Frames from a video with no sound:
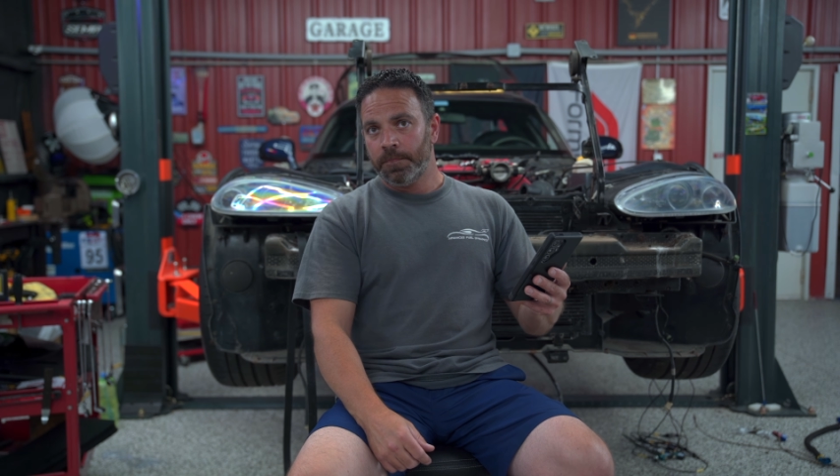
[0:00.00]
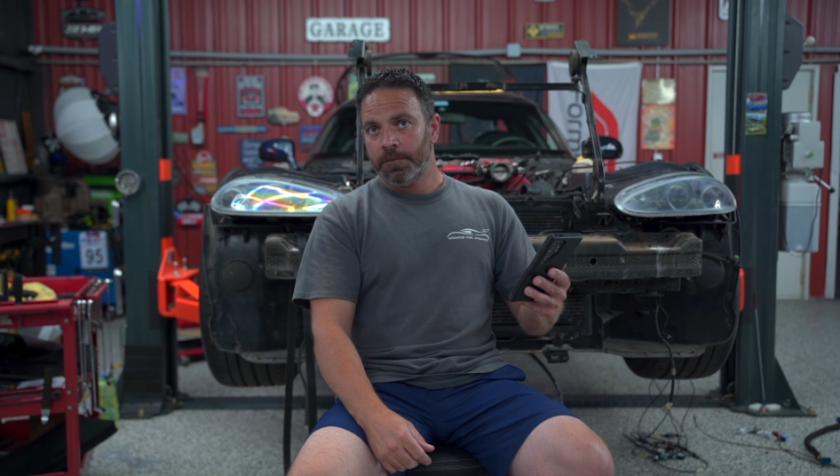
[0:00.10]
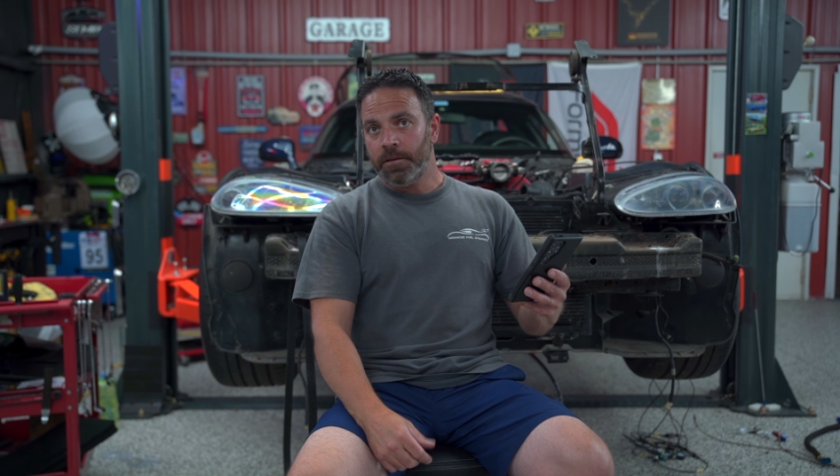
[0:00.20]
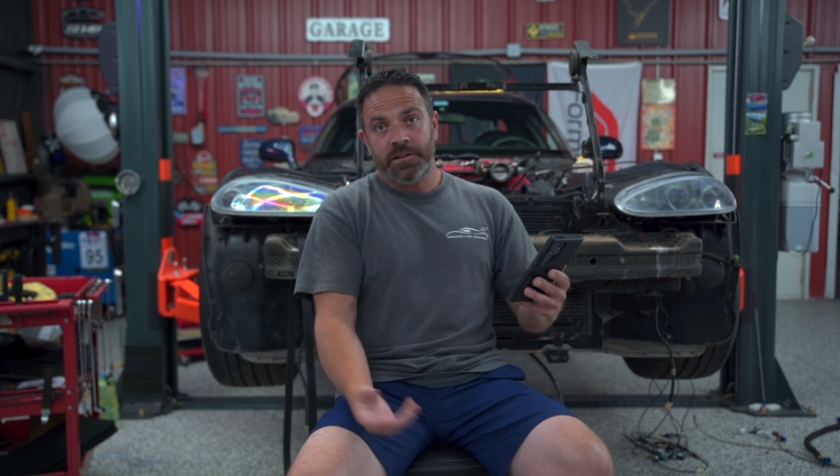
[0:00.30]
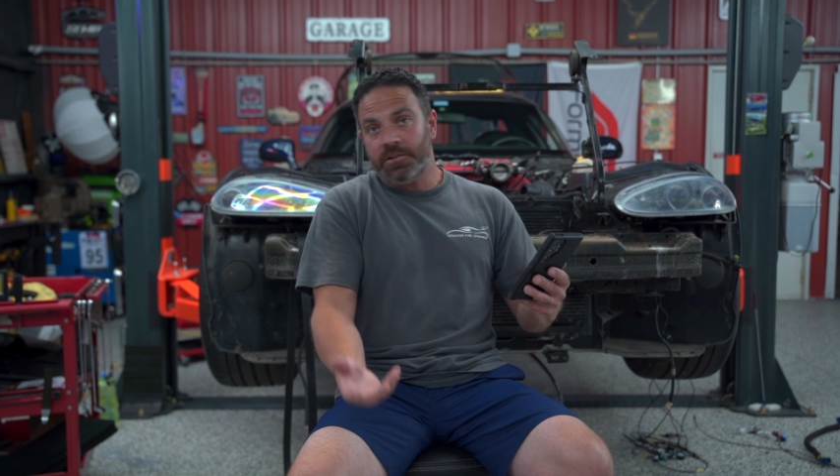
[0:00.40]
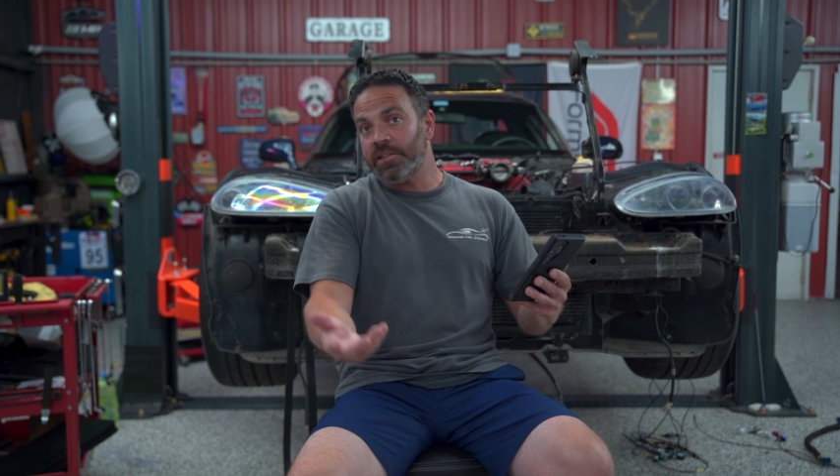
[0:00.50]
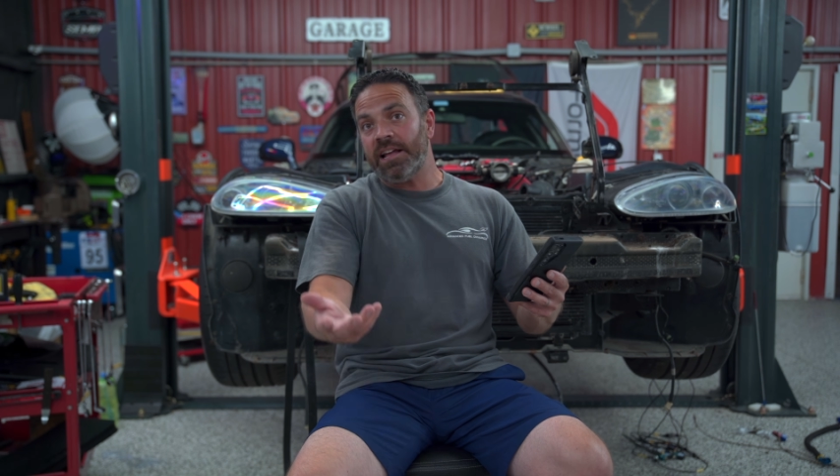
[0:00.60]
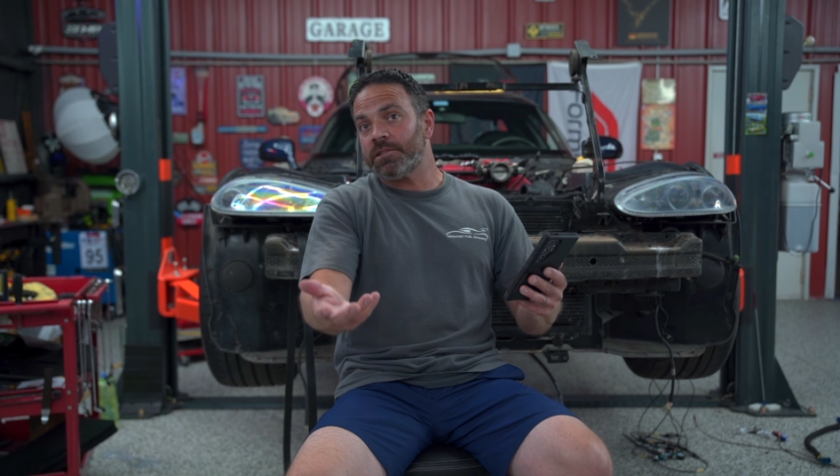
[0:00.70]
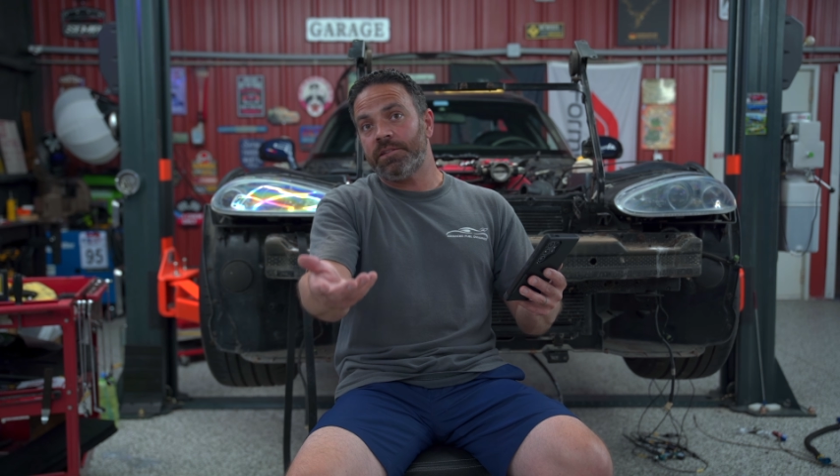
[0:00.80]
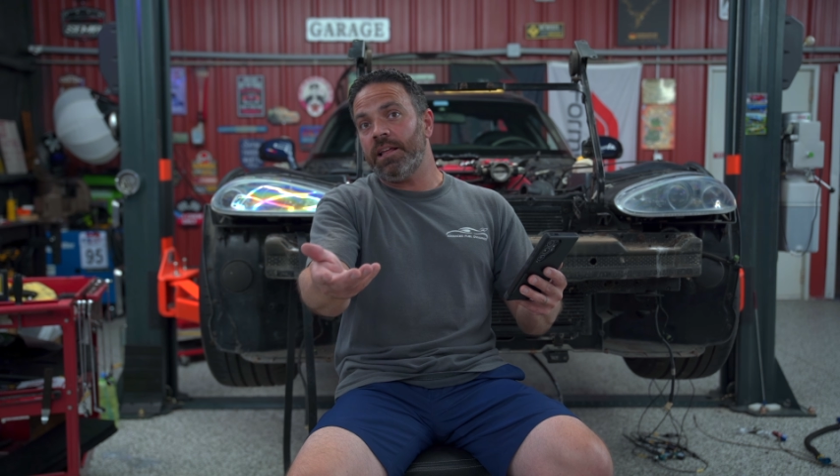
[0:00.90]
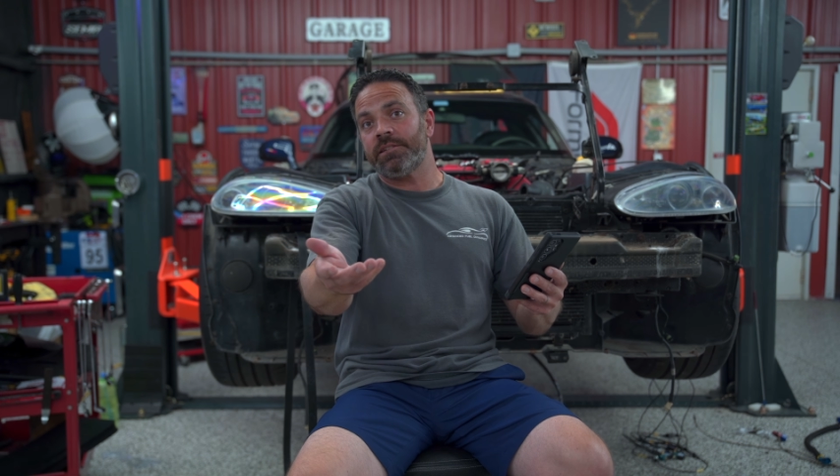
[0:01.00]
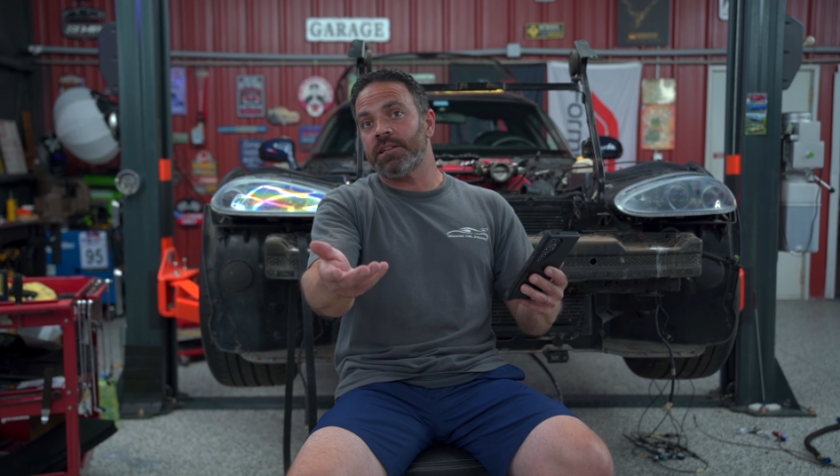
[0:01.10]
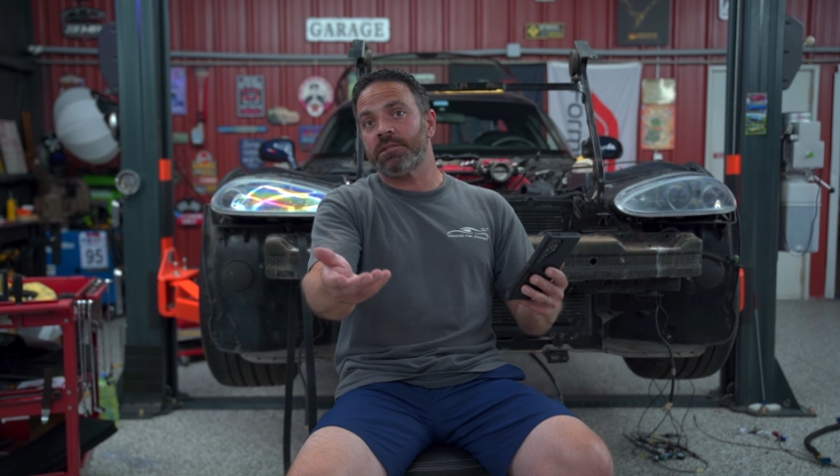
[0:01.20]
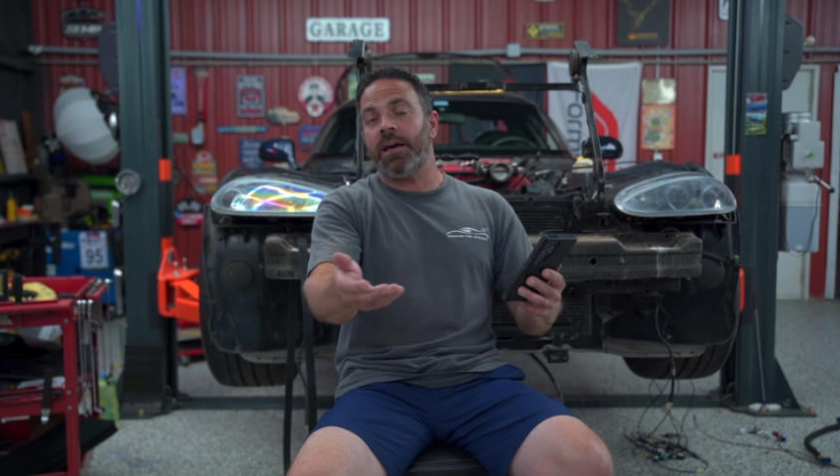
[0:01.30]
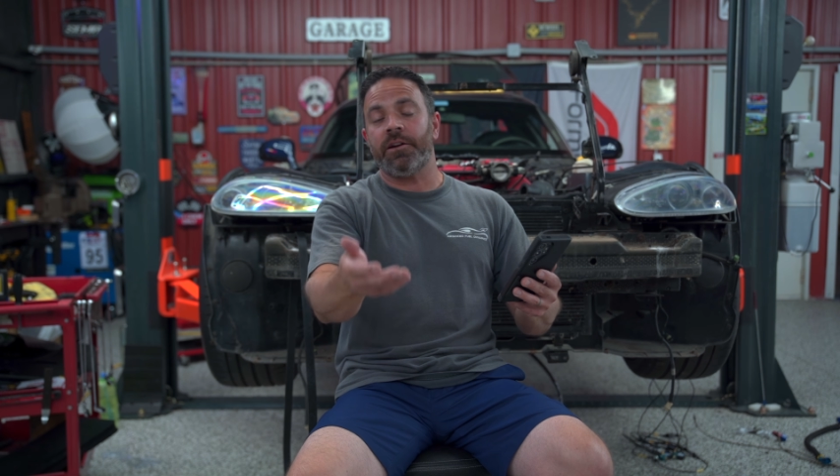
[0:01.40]
that
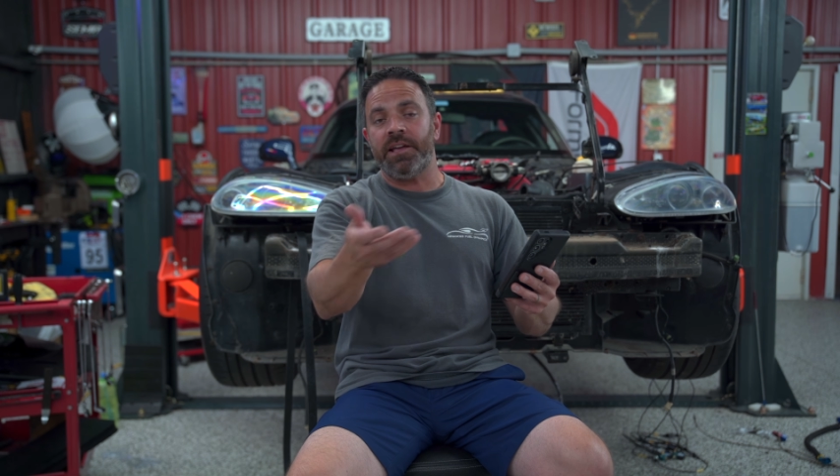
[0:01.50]
doesn't matter.